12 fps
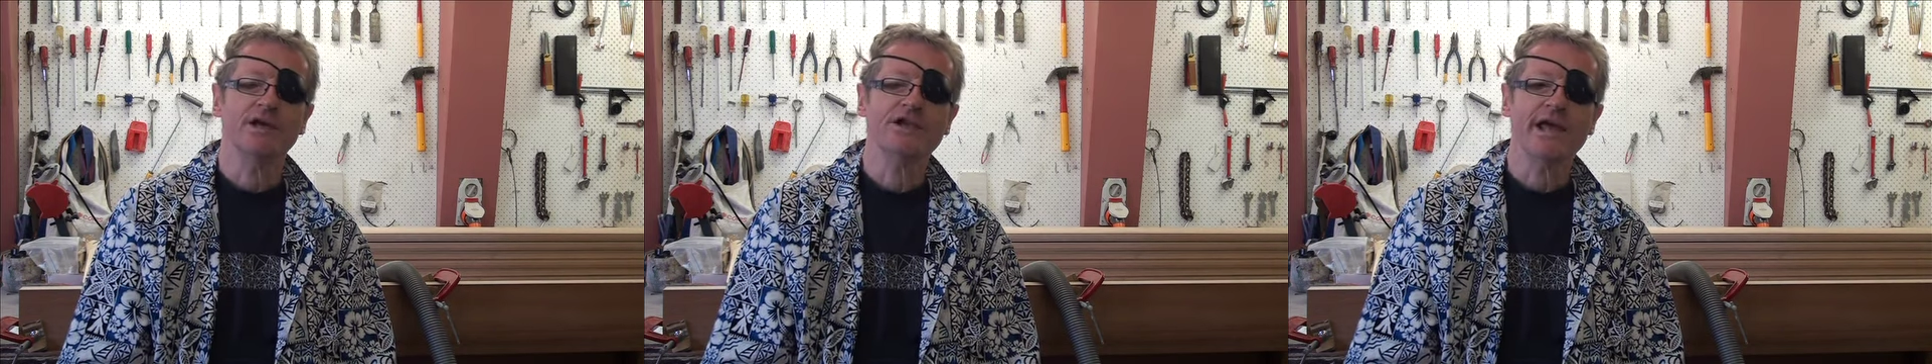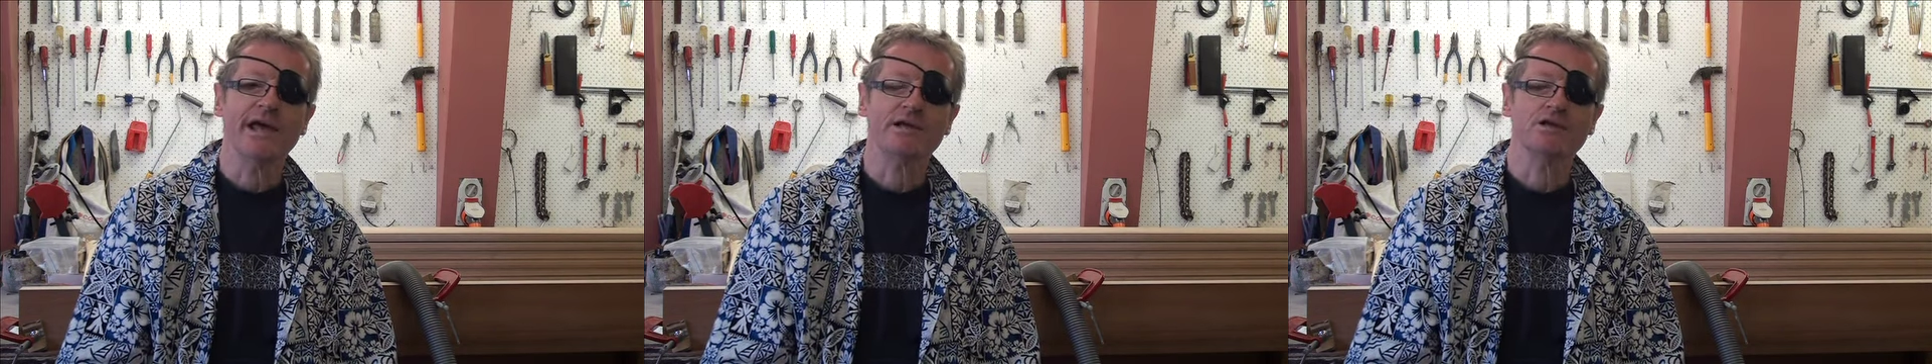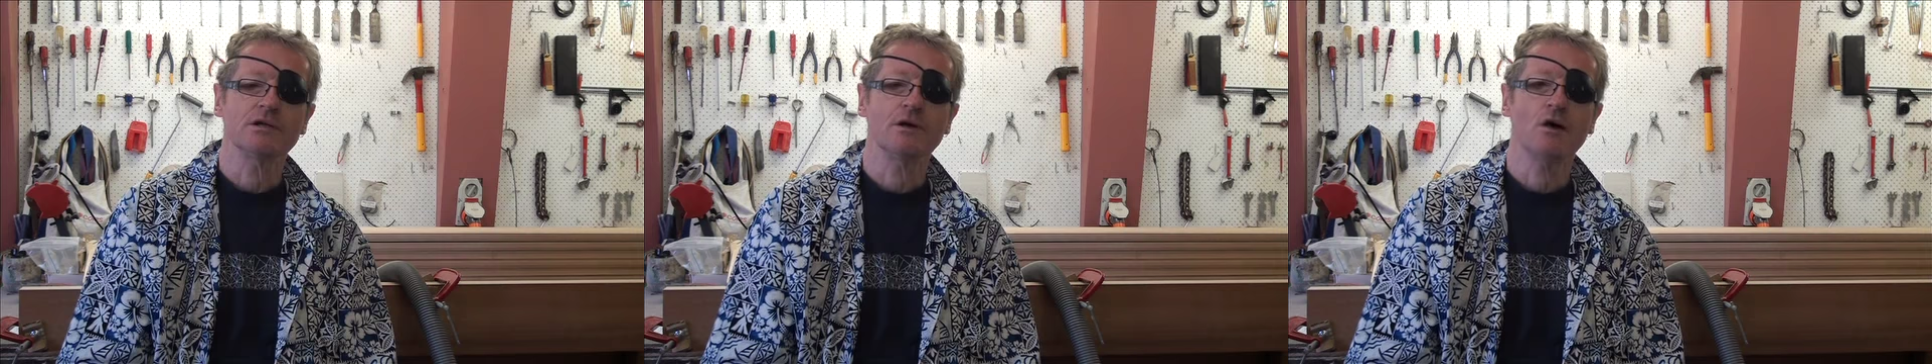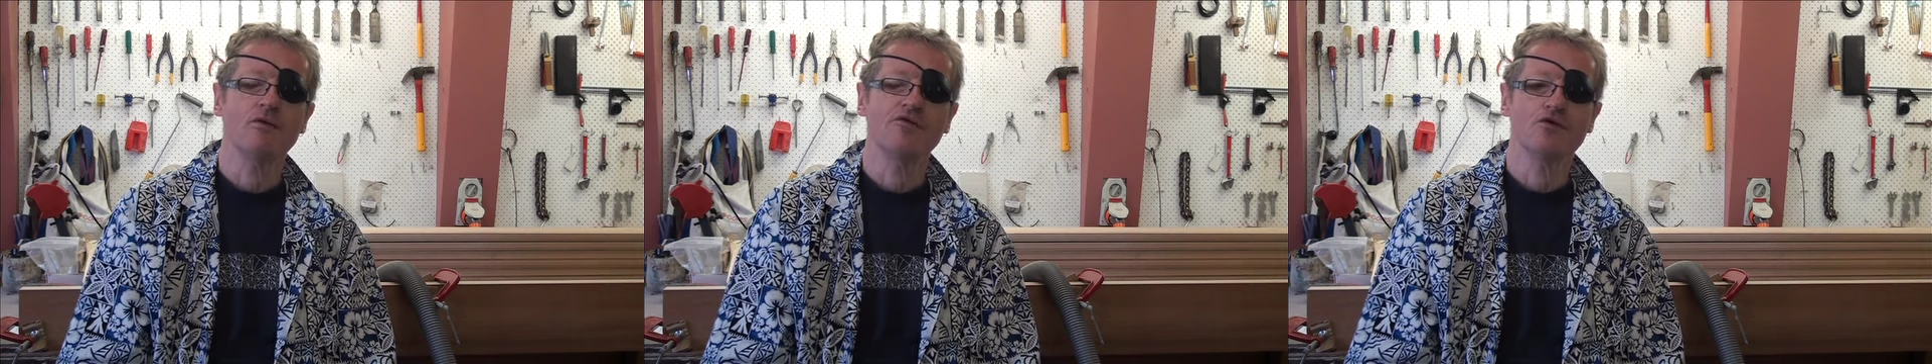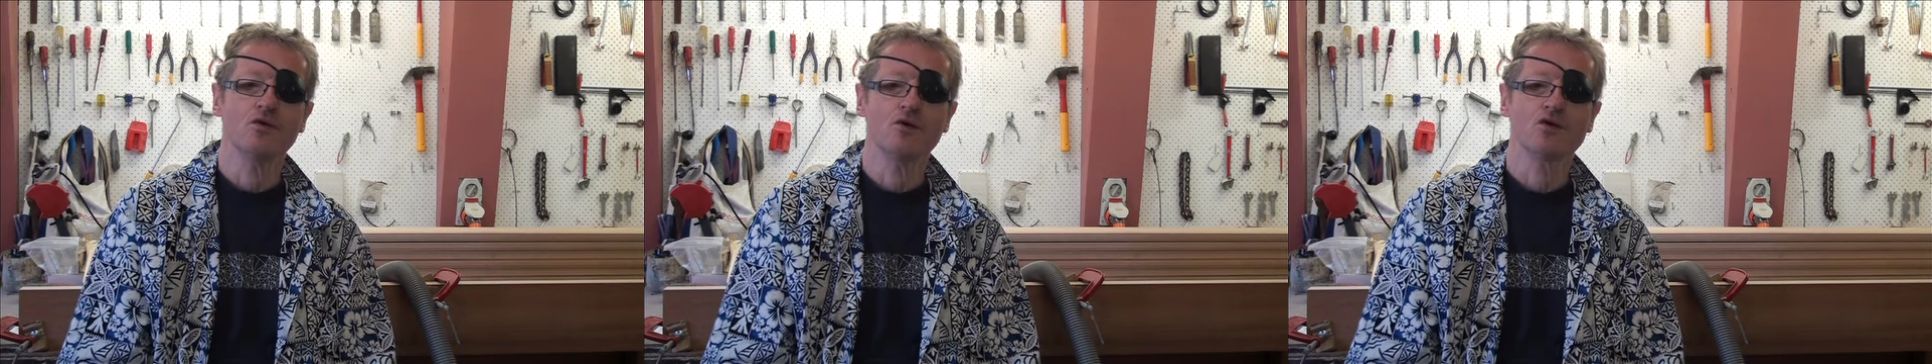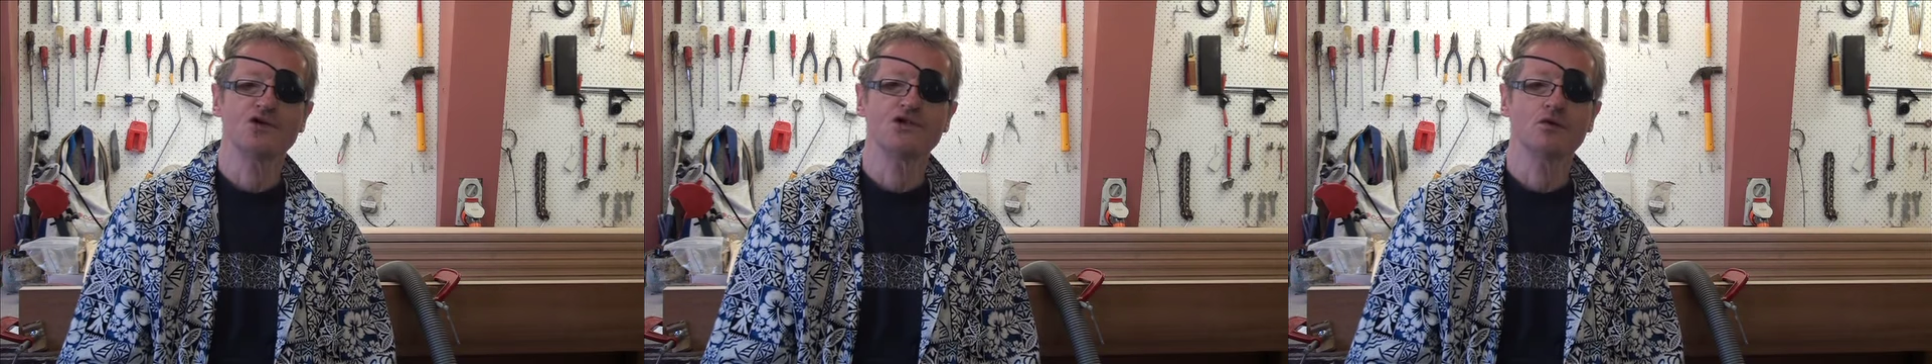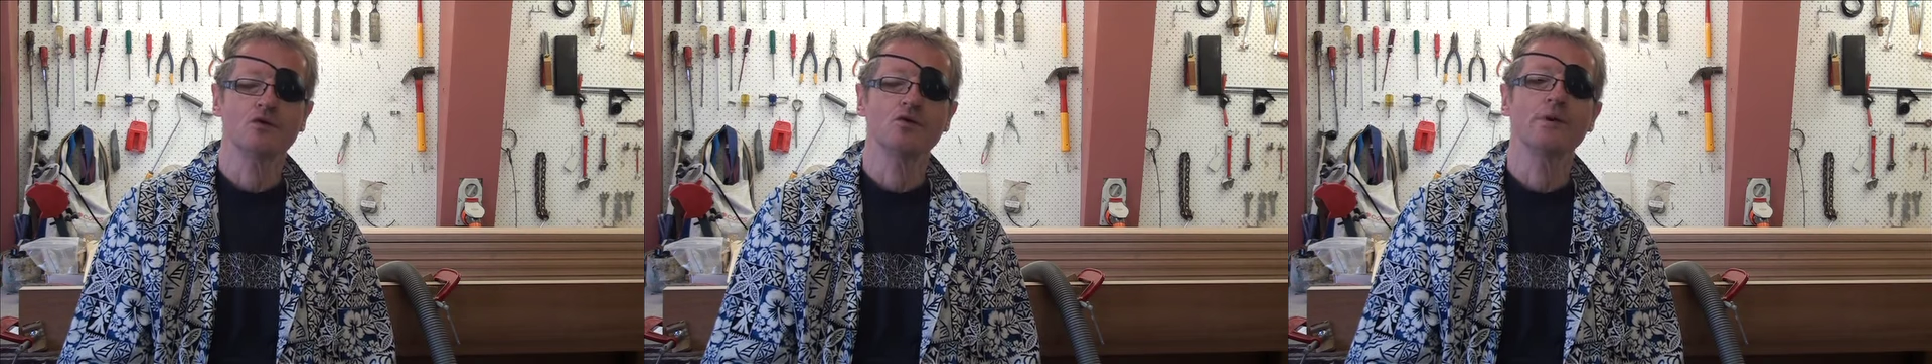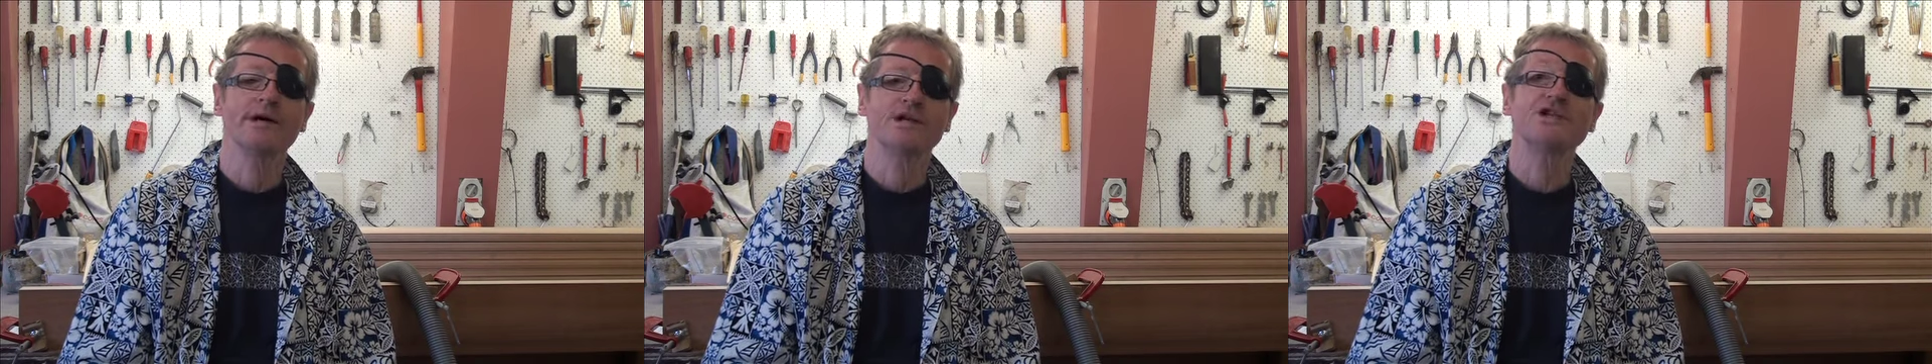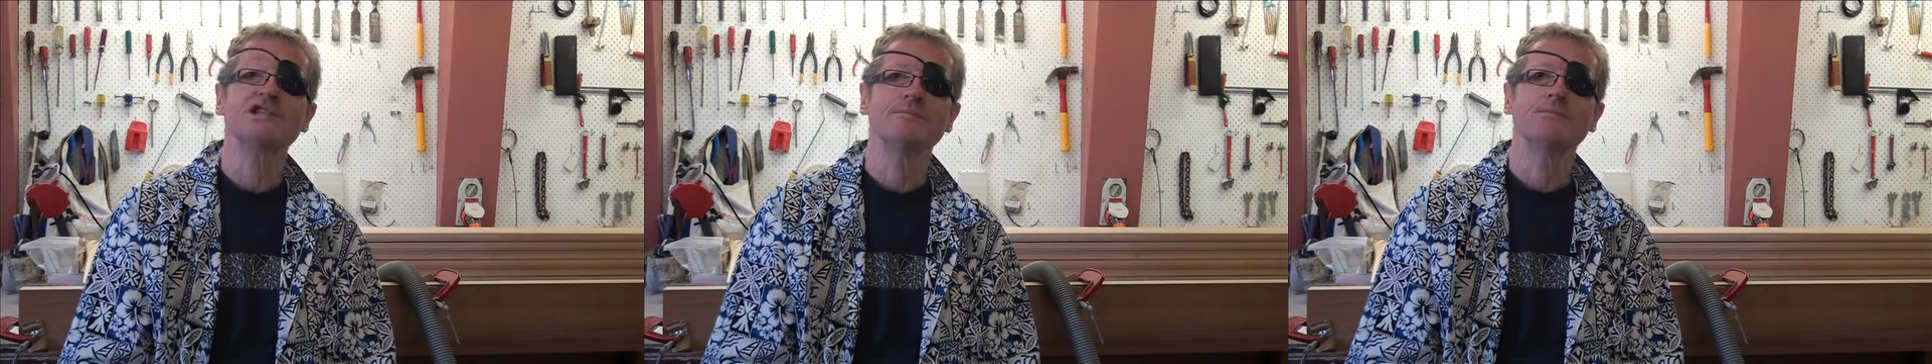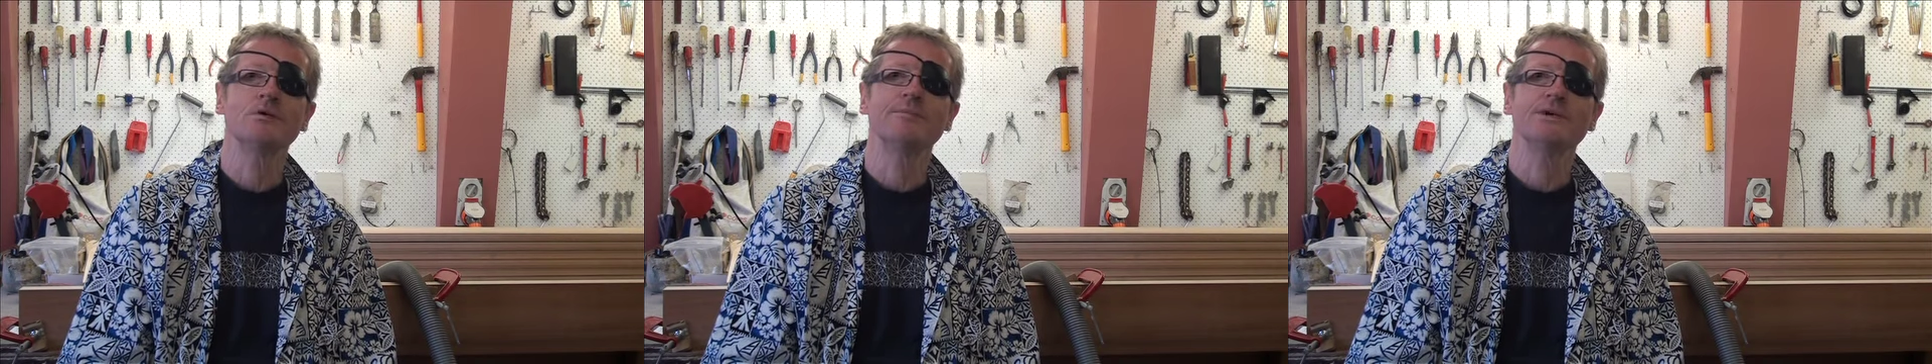yet overall still quite a simple